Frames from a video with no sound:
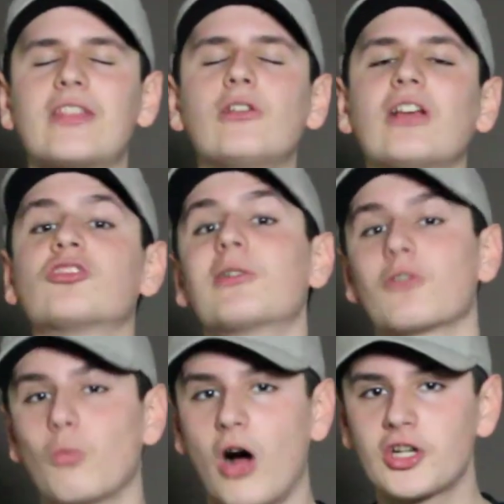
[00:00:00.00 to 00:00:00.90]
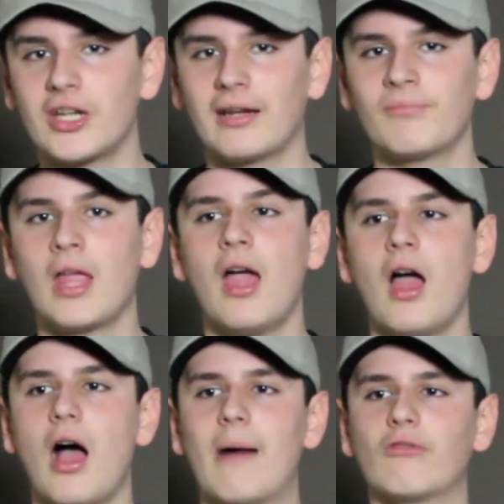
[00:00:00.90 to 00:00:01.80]
Thank you guys so much for watching.
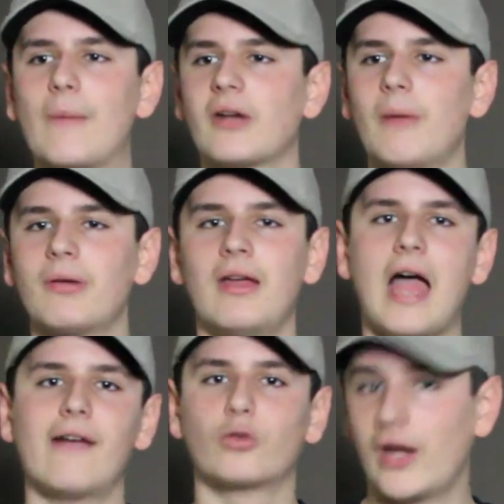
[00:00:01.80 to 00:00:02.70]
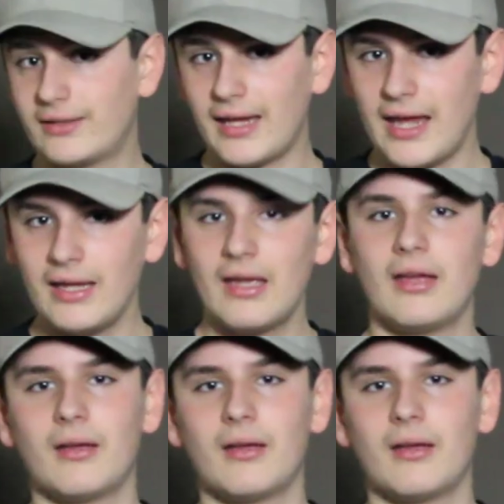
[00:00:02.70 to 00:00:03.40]
I'm gonna wrap it up. Have a great day.